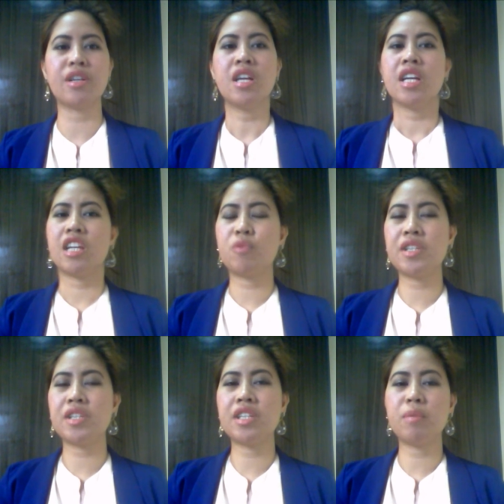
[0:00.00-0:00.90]
in
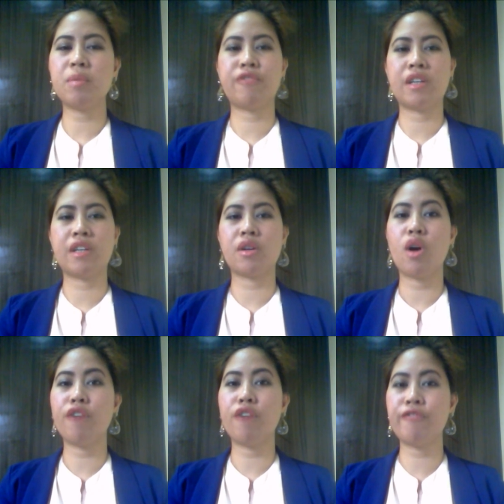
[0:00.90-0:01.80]
reasonable fear
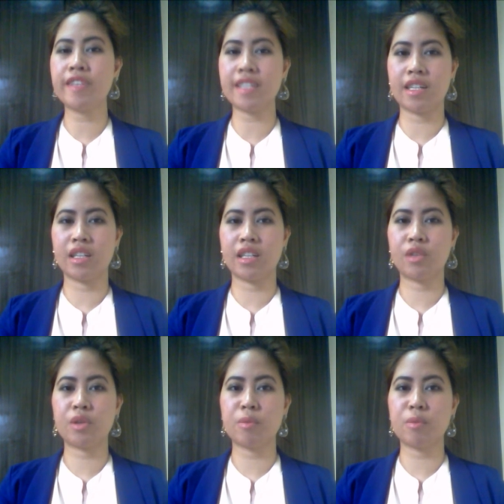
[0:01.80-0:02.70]
of physical or
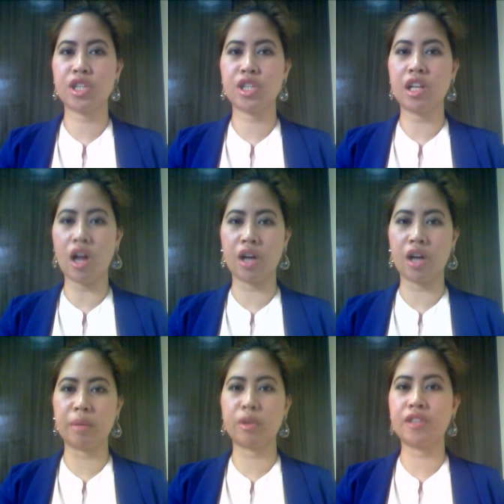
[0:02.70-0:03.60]
emotional
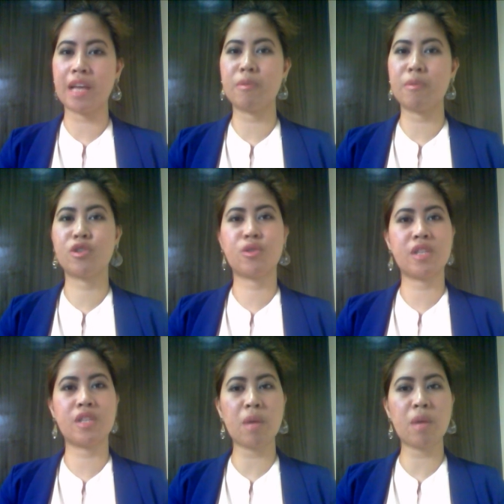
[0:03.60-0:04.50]
harm or damage to
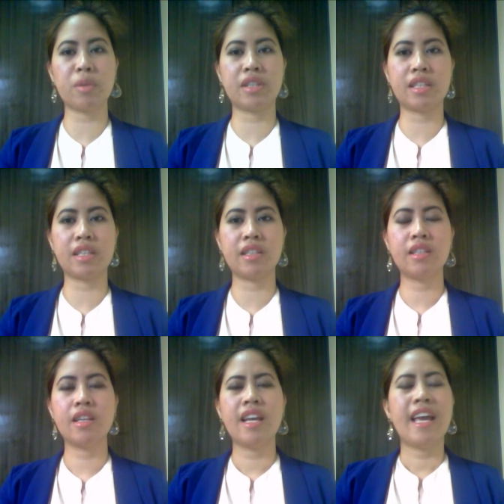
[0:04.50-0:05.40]
his property.
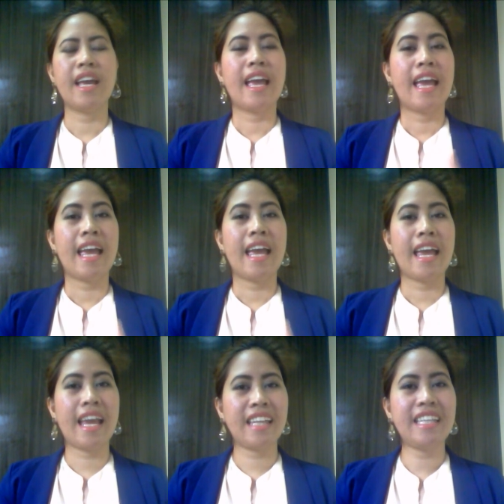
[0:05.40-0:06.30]

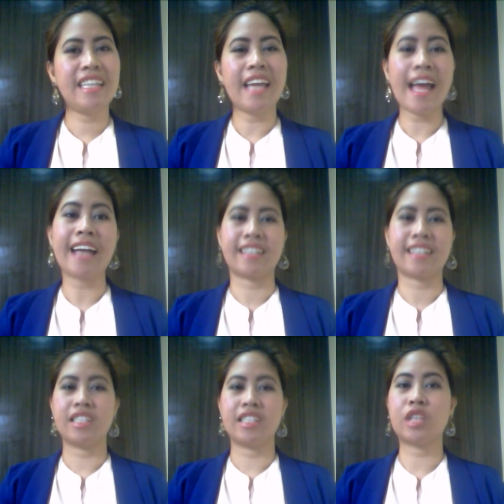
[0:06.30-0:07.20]
Any act
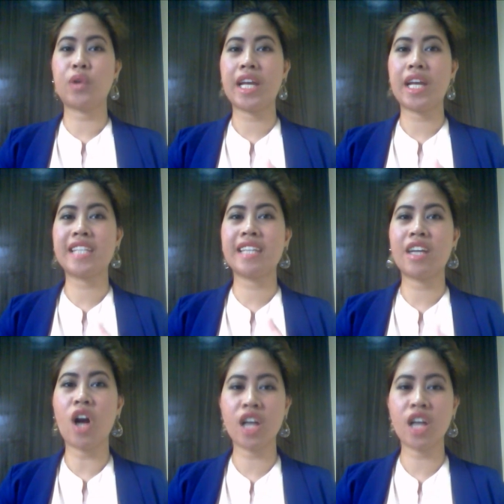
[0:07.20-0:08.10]
that creates a
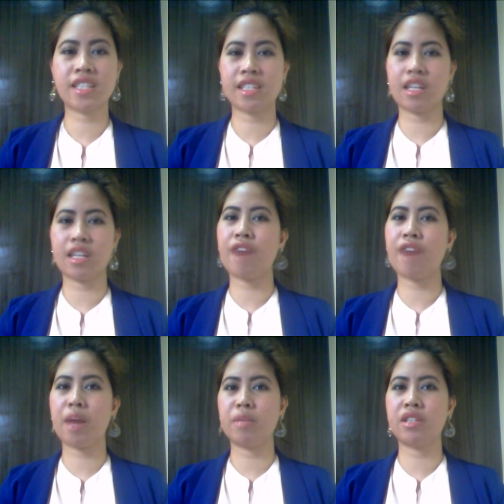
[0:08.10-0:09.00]
hostile
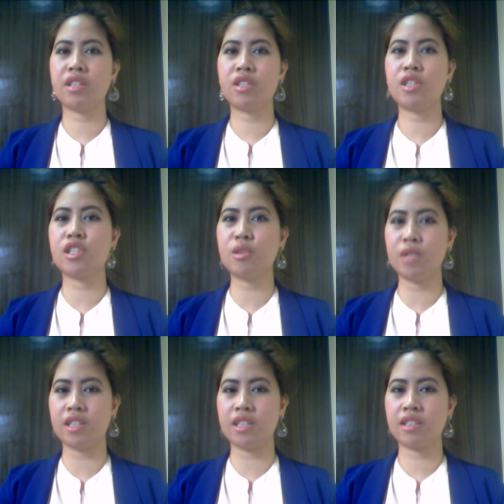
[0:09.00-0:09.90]
environment to the
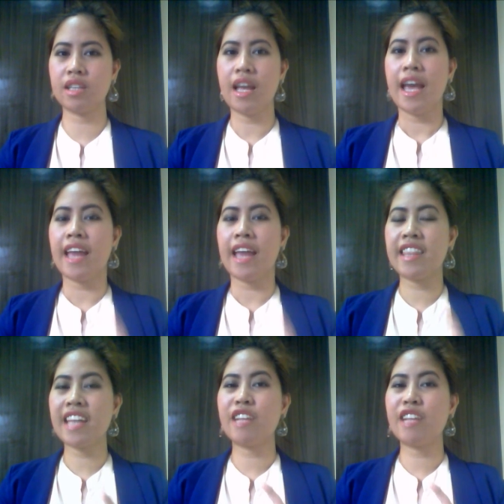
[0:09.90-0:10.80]
student and
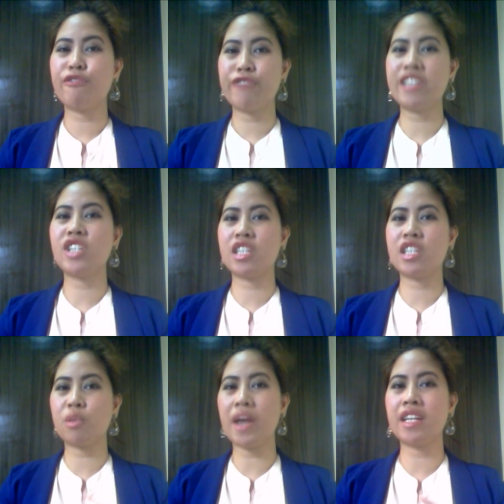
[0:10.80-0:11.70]
that infringe his
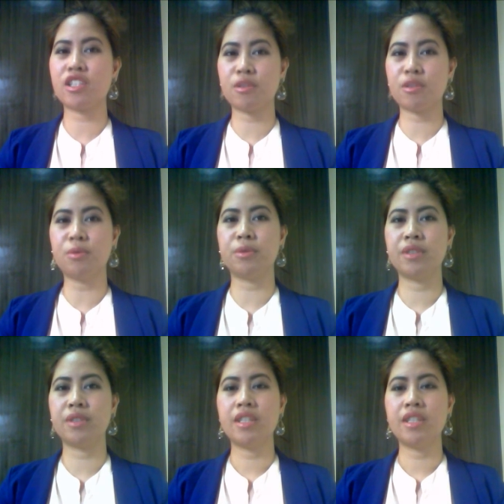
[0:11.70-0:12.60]
right at school
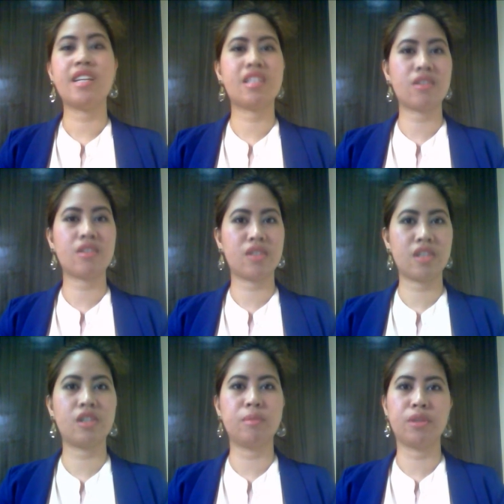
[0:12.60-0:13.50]
is
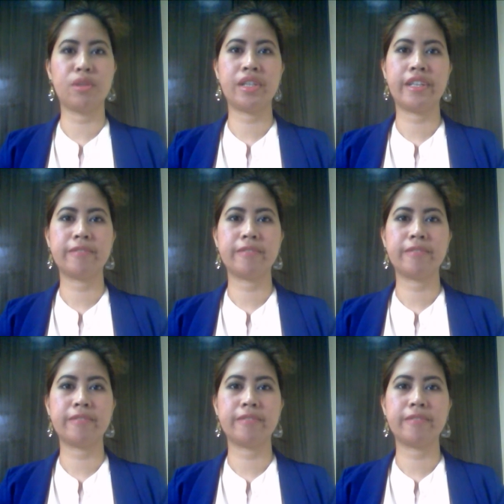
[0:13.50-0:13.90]
considered bullying.